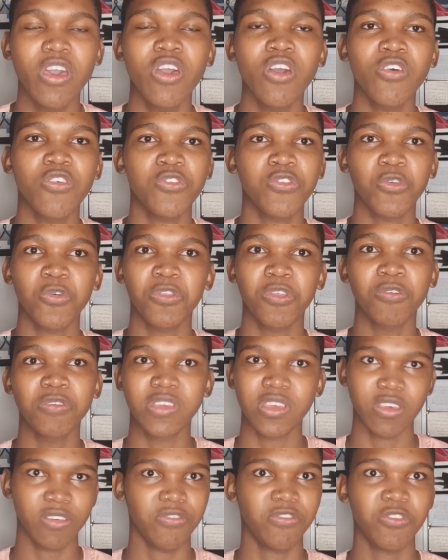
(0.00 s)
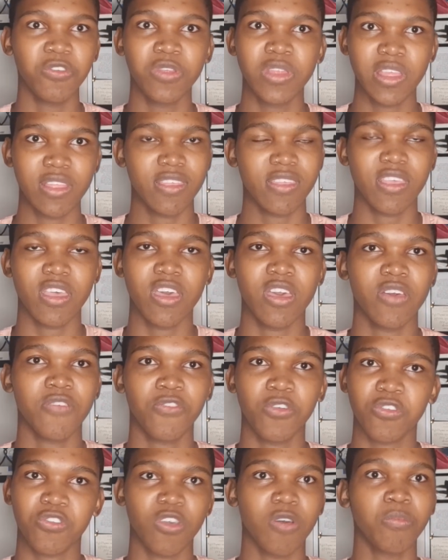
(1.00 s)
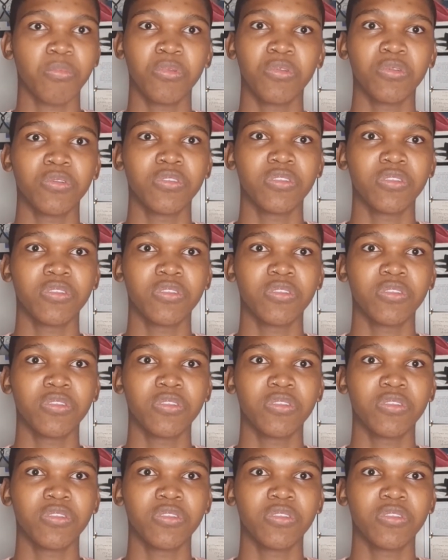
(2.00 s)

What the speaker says: So they'll give you, let's say for example,